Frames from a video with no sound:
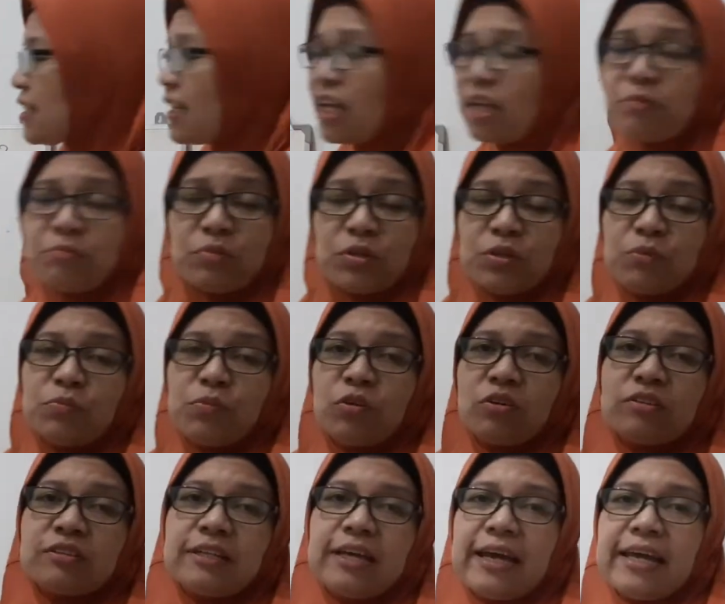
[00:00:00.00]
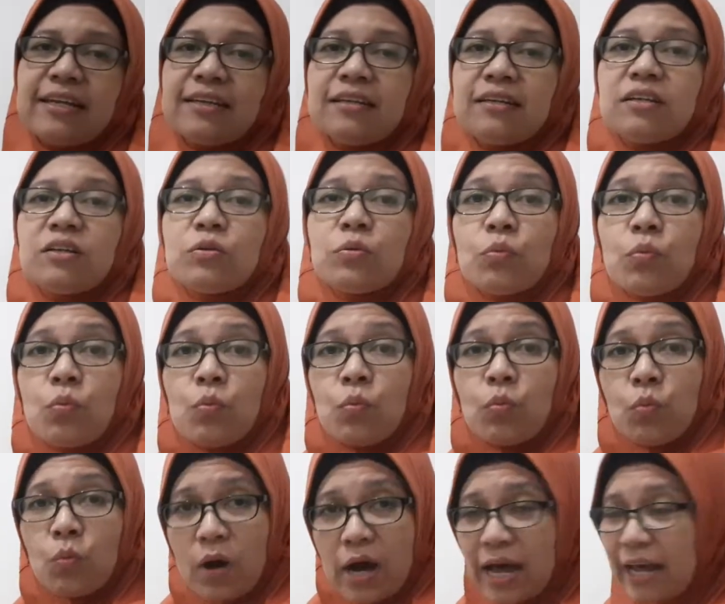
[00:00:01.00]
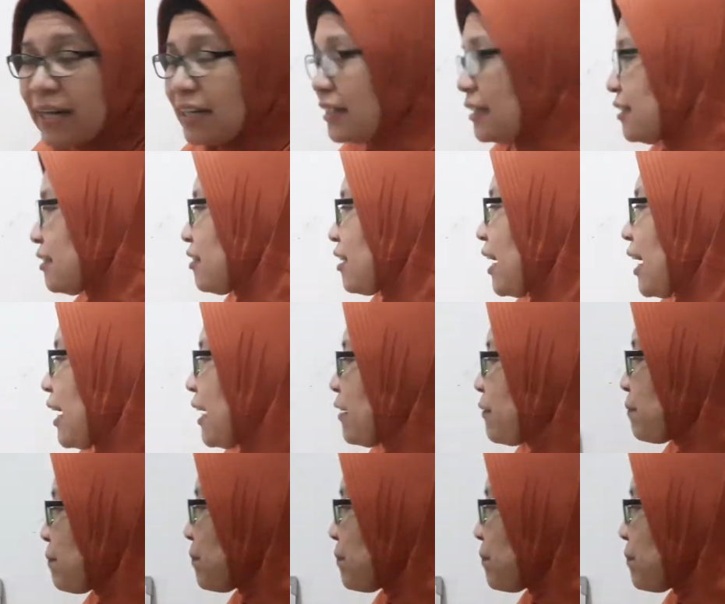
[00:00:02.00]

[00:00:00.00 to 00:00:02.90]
can be more than one. Okay,